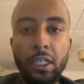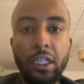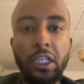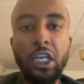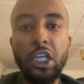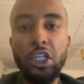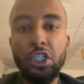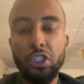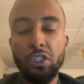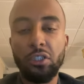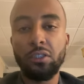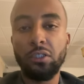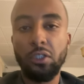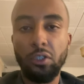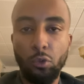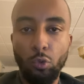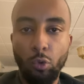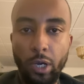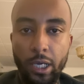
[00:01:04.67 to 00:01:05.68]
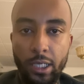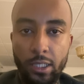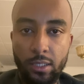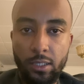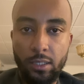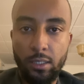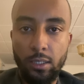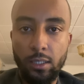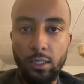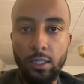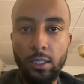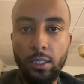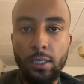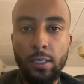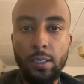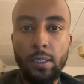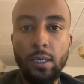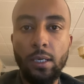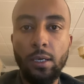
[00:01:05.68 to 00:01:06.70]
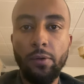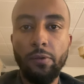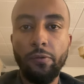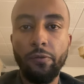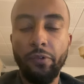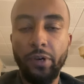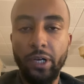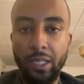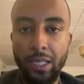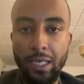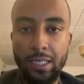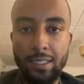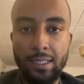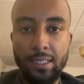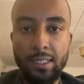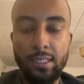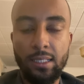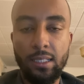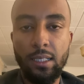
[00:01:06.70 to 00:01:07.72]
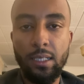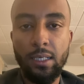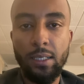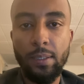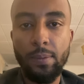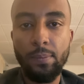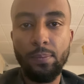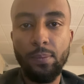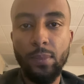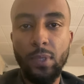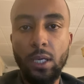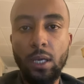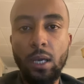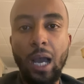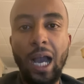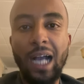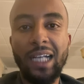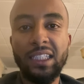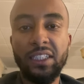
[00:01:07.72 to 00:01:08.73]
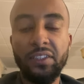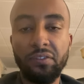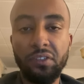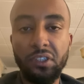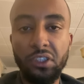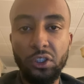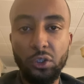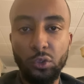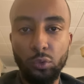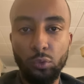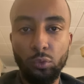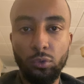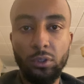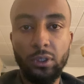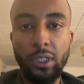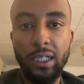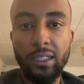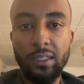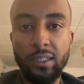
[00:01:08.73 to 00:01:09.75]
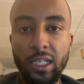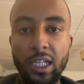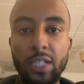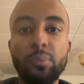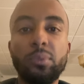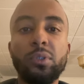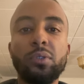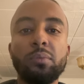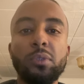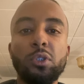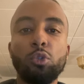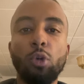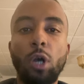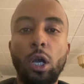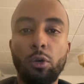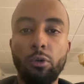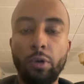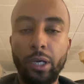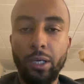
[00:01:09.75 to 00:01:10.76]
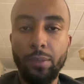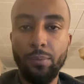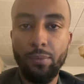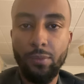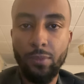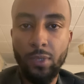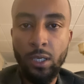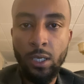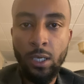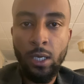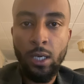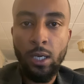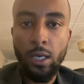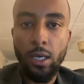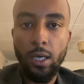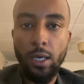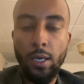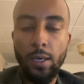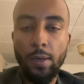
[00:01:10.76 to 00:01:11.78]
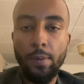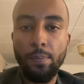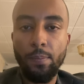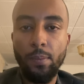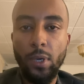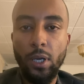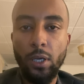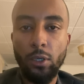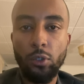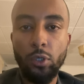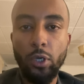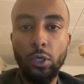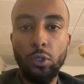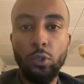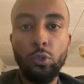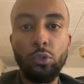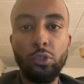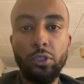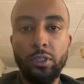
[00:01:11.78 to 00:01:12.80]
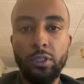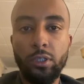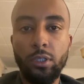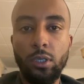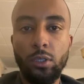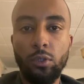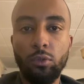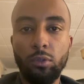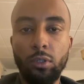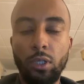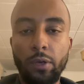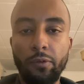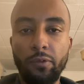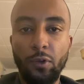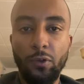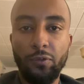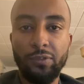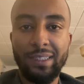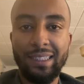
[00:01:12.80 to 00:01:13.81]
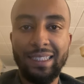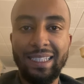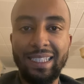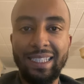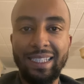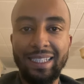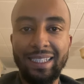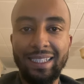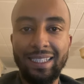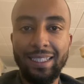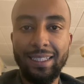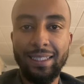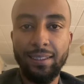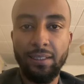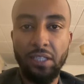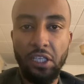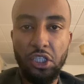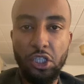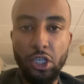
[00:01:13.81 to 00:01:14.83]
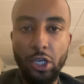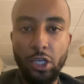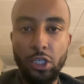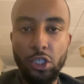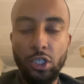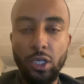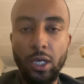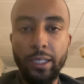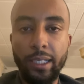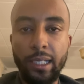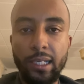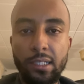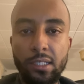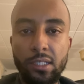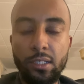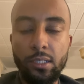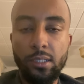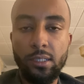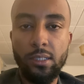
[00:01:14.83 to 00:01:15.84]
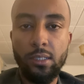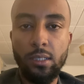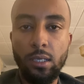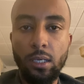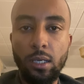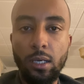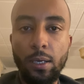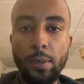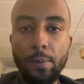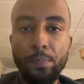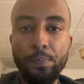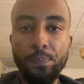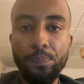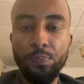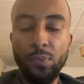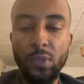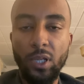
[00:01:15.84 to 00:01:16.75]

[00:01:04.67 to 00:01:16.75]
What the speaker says: engaged in quite various activities that helped me to acquire a good level of skill in research analysis and